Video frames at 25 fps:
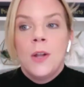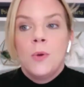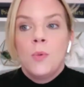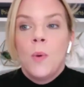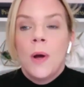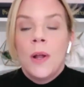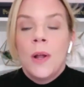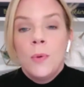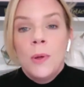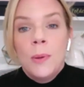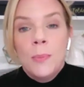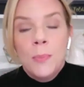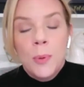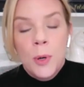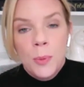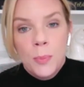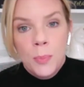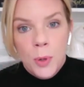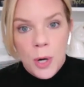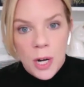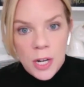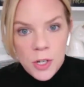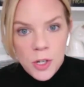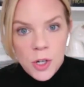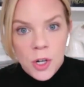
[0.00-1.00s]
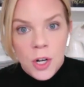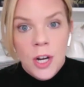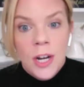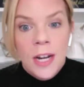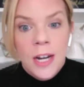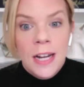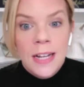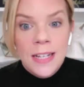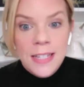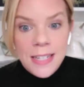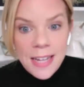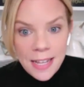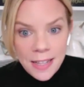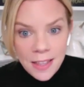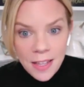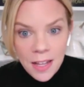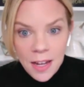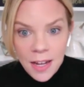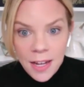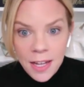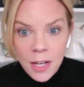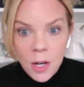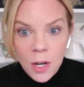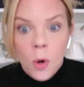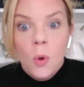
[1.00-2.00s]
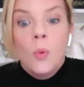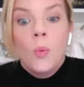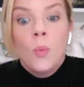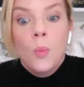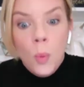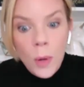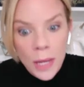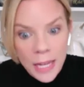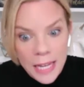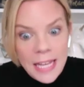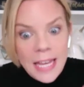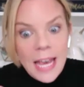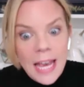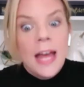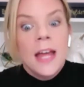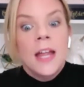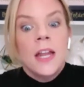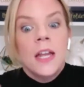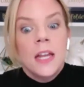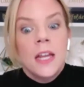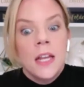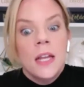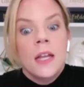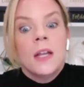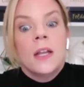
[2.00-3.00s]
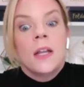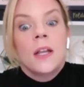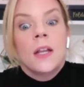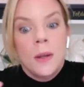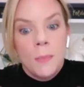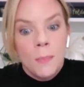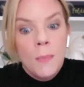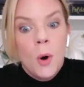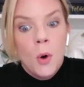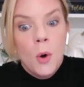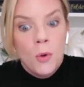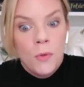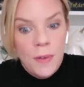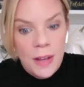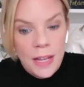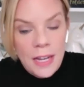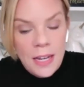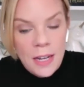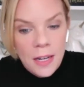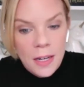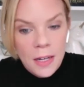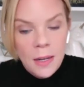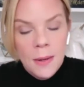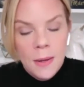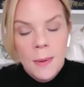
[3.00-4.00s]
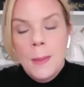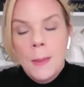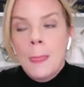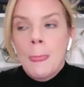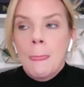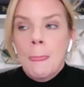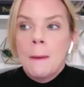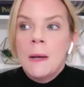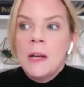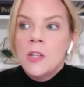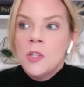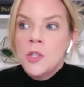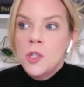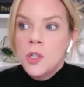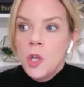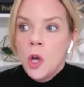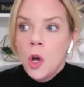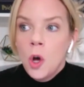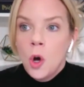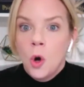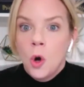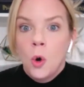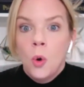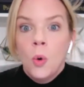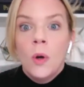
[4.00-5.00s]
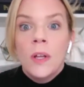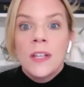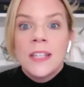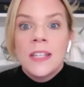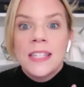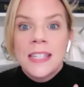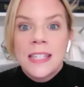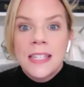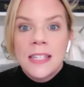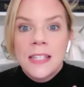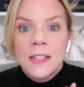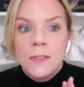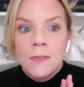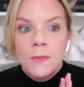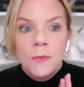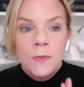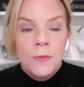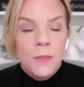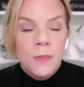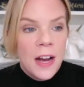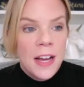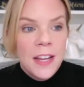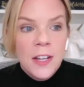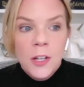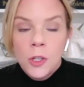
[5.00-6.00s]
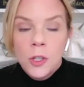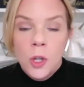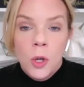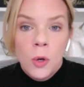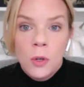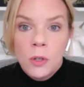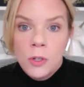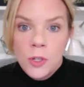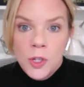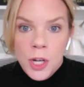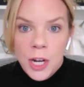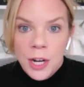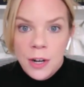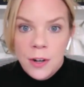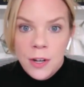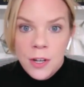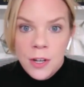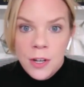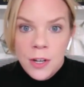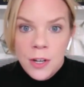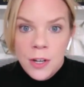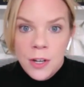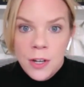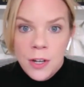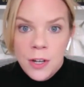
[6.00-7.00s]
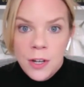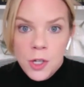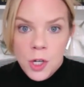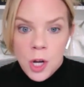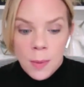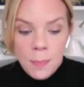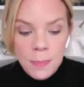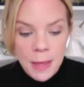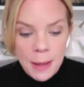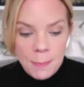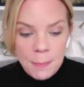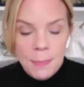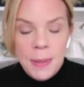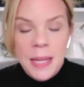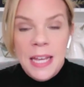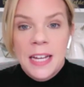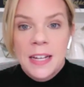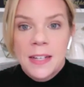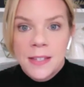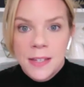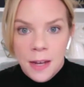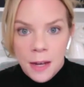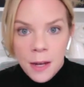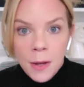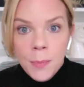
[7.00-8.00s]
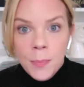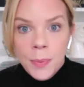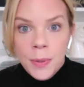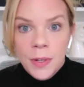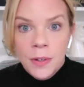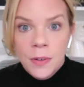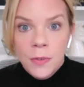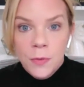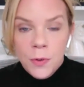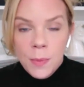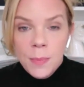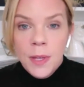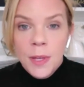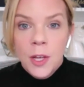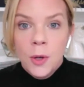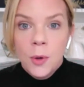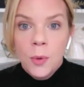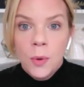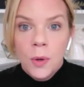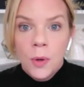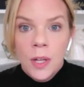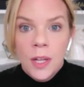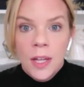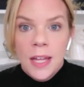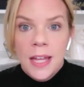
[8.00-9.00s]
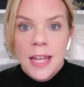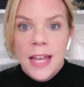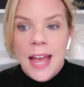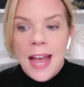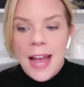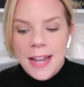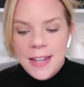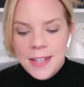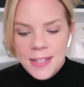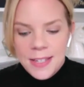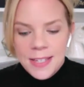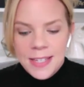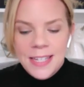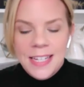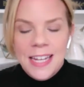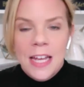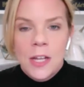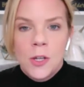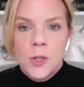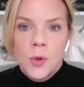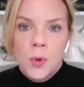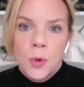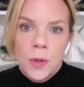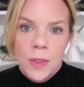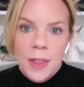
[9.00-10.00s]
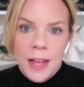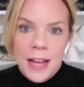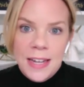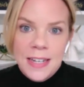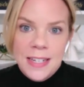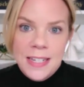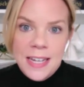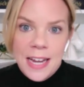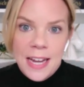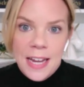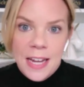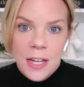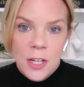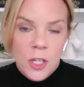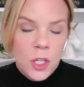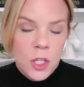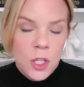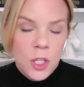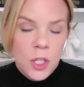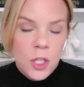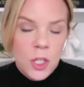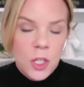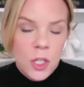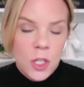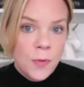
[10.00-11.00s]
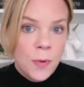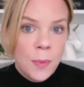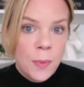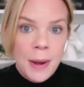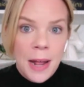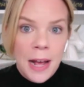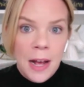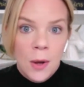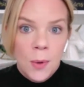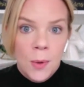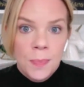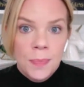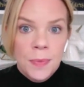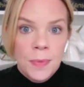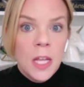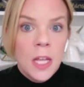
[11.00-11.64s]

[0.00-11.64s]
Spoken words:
And when we put pressure and a deadline, we get motivated. So find a local charity shop that picks up from you and schedule that day 2 weeks from now.